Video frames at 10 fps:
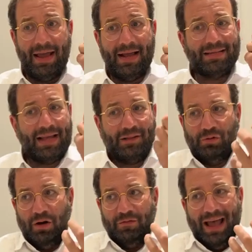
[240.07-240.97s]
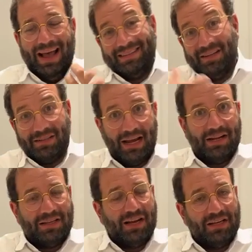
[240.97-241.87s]
It's that the Rav has a
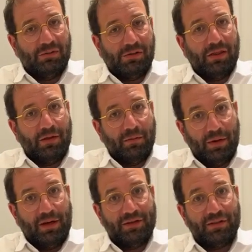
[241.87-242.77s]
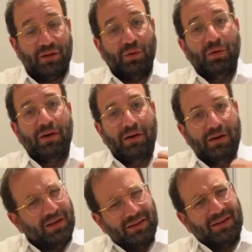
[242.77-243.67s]
sense that he's worth being listened to.
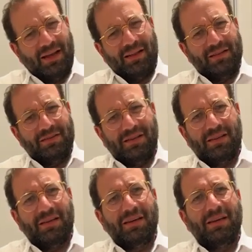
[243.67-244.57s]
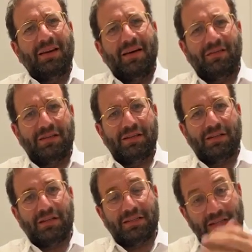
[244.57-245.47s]
You didn't get this. You didn't have these
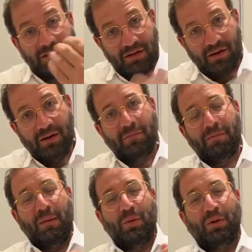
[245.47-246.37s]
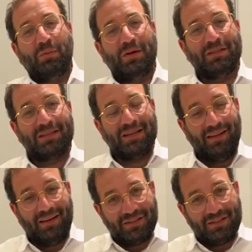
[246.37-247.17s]
instincts. That's maybe what the pasuk is telling us.